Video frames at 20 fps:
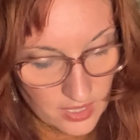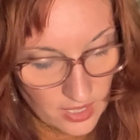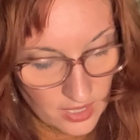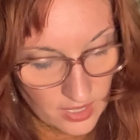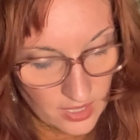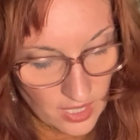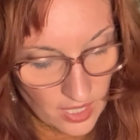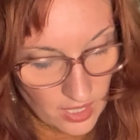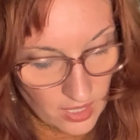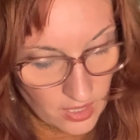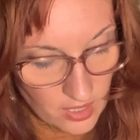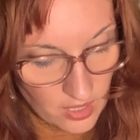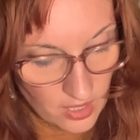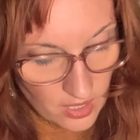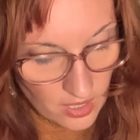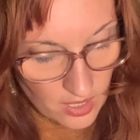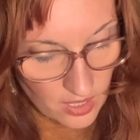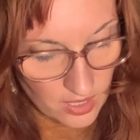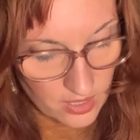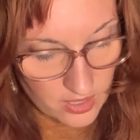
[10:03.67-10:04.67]
again.
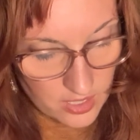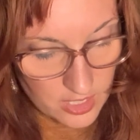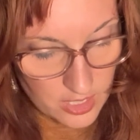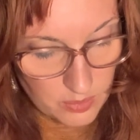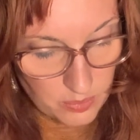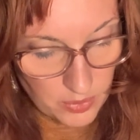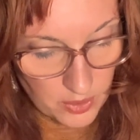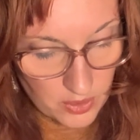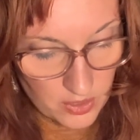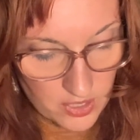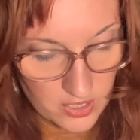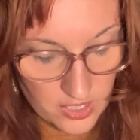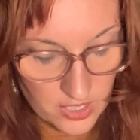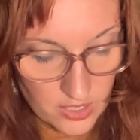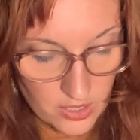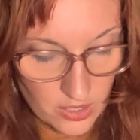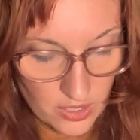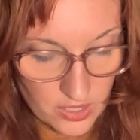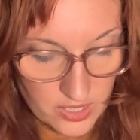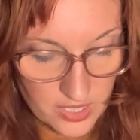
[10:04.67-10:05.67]
The spirit did
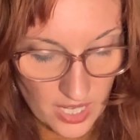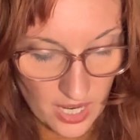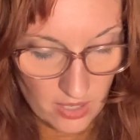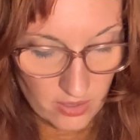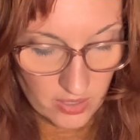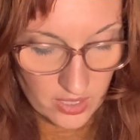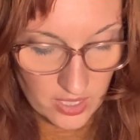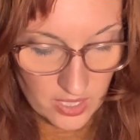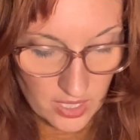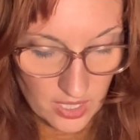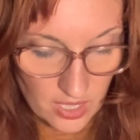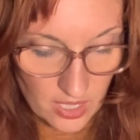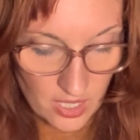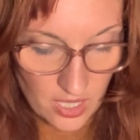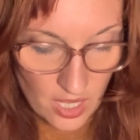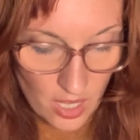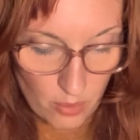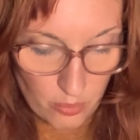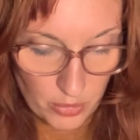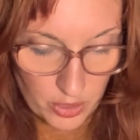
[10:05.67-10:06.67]
not tarry here,
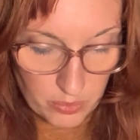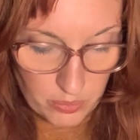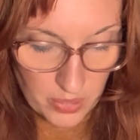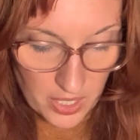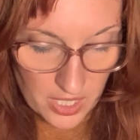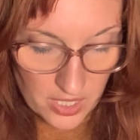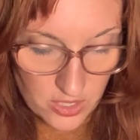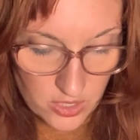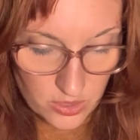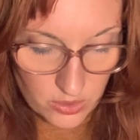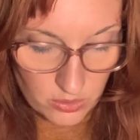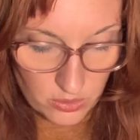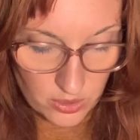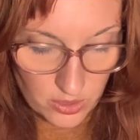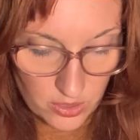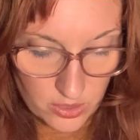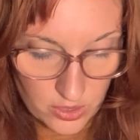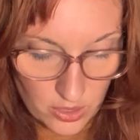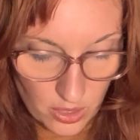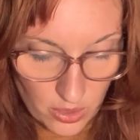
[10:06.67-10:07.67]
but bade
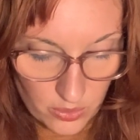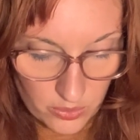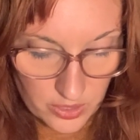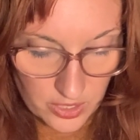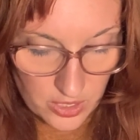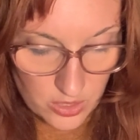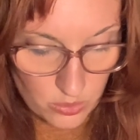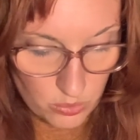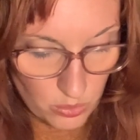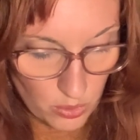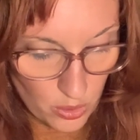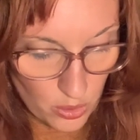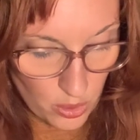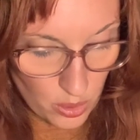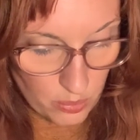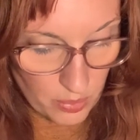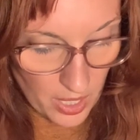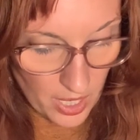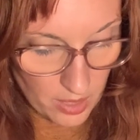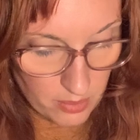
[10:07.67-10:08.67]
Scrooge hold his
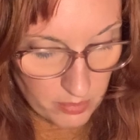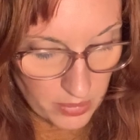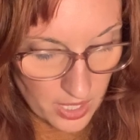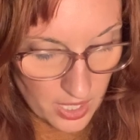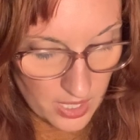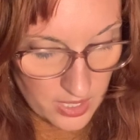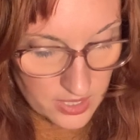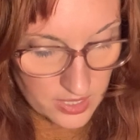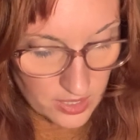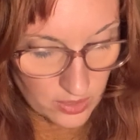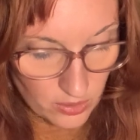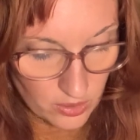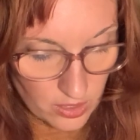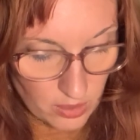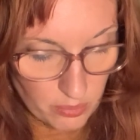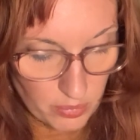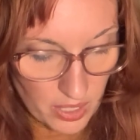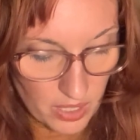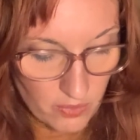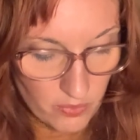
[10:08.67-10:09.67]
robe, and passing on
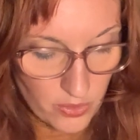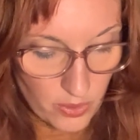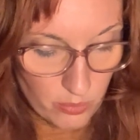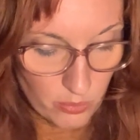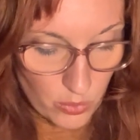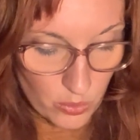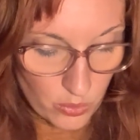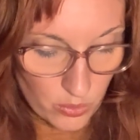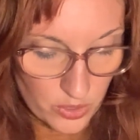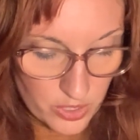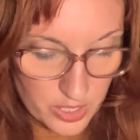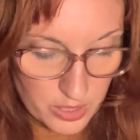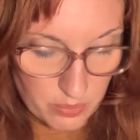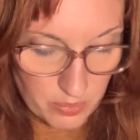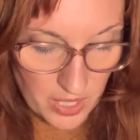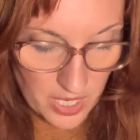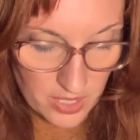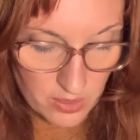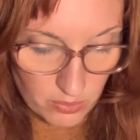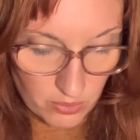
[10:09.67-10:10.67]
above the moor,
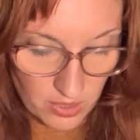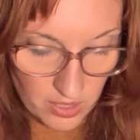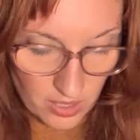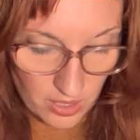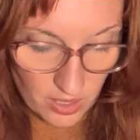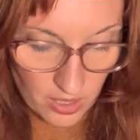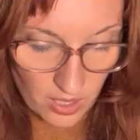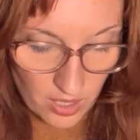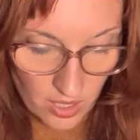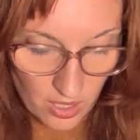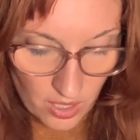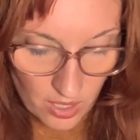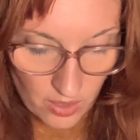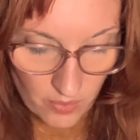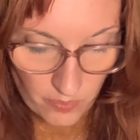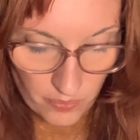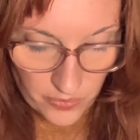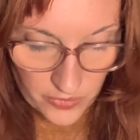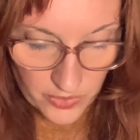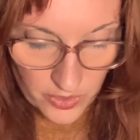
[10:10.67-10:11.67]
sped whither?
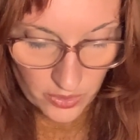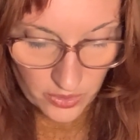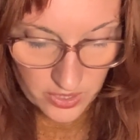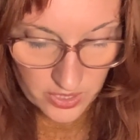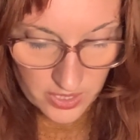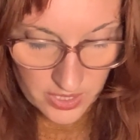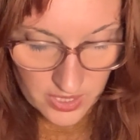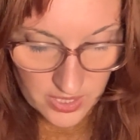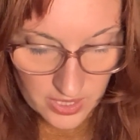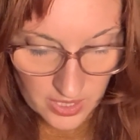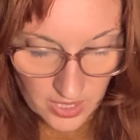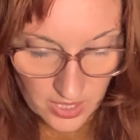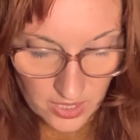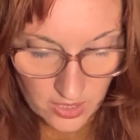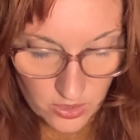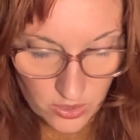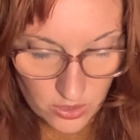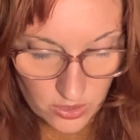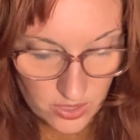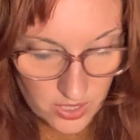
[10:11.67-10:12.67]
Not a sea
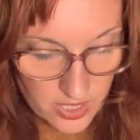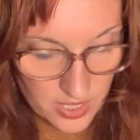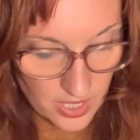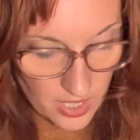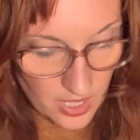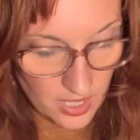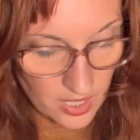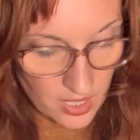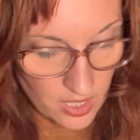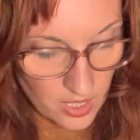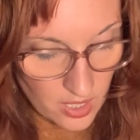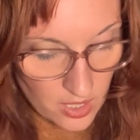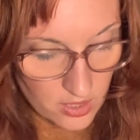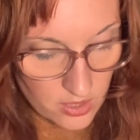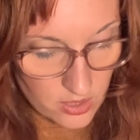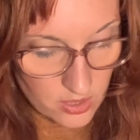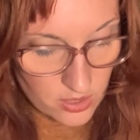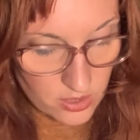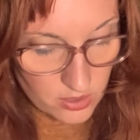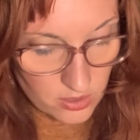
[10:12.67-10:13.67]
to see.
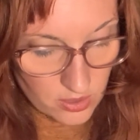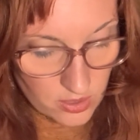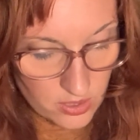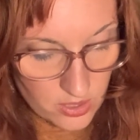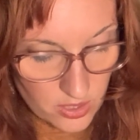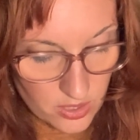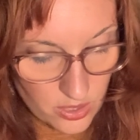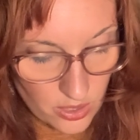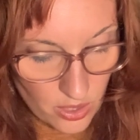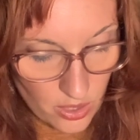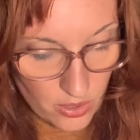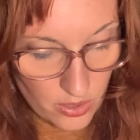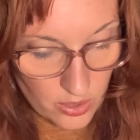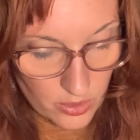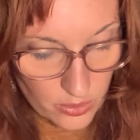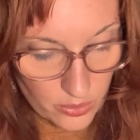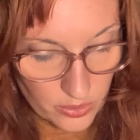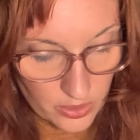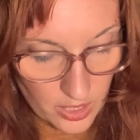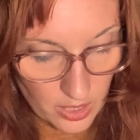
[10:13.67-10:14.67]
To Scrooge's horror,
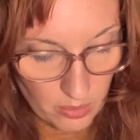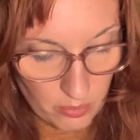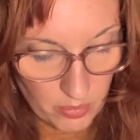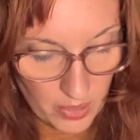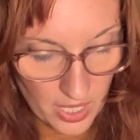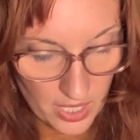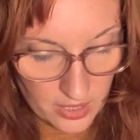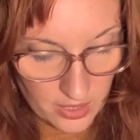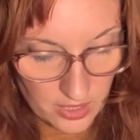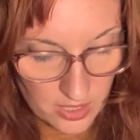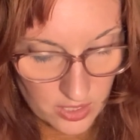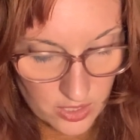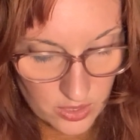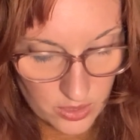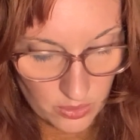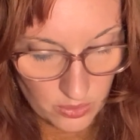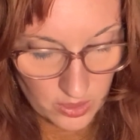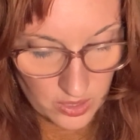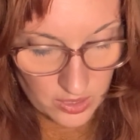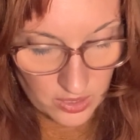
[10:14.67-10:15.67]
looking back, he
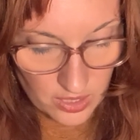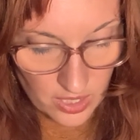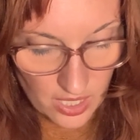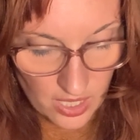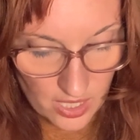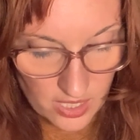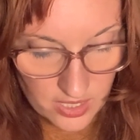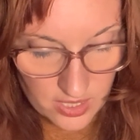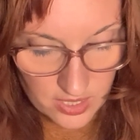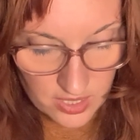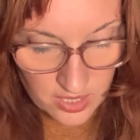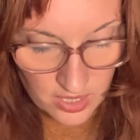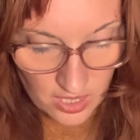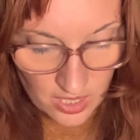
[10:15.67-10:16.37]
saw at last